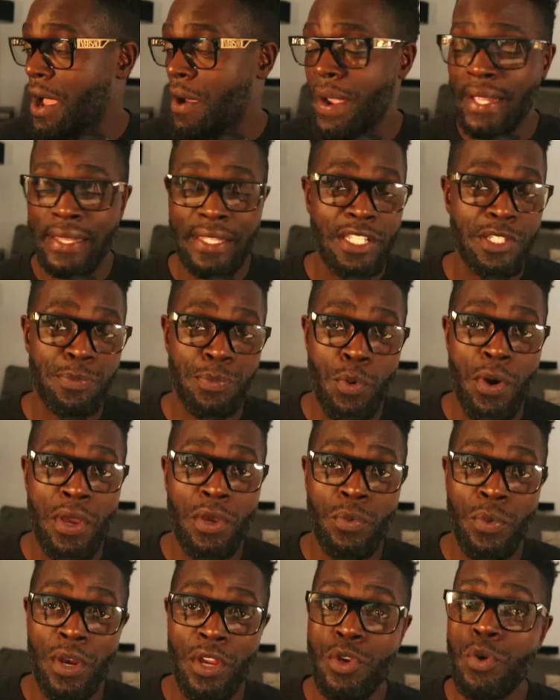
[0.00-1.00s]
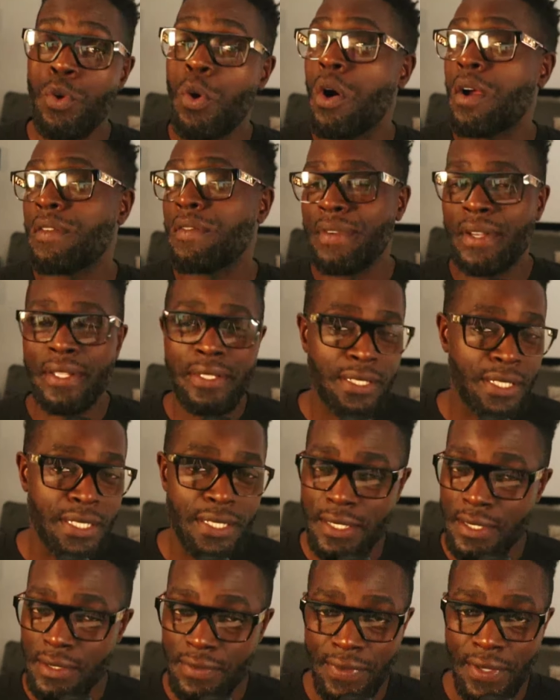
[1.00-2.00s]
at this point where you are invested into
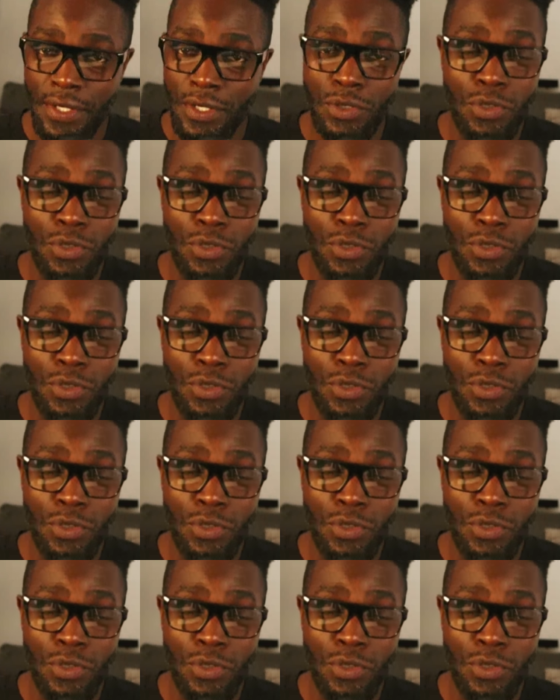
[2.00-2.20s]
this vehicle.